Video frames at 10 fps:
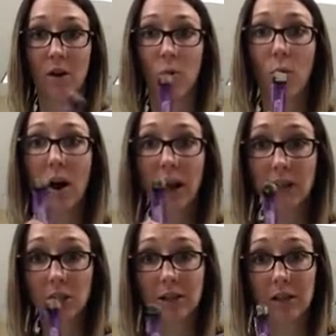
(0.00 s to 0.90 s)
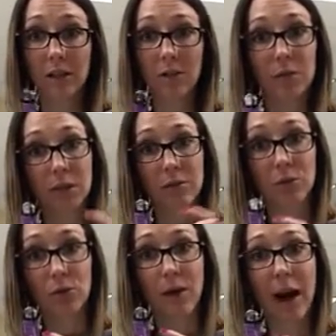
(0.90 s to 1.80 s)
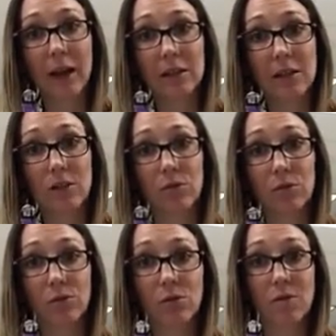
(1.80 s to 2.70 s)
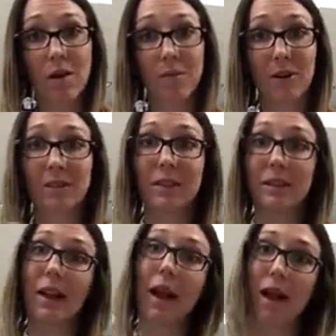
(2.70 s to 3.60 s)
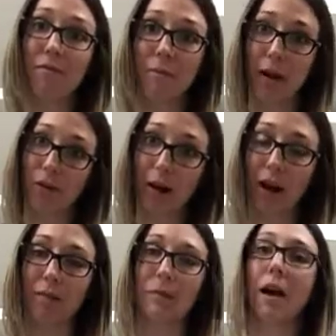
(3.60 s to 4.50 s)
What I just did was subtracting those two numbers as I have my grams.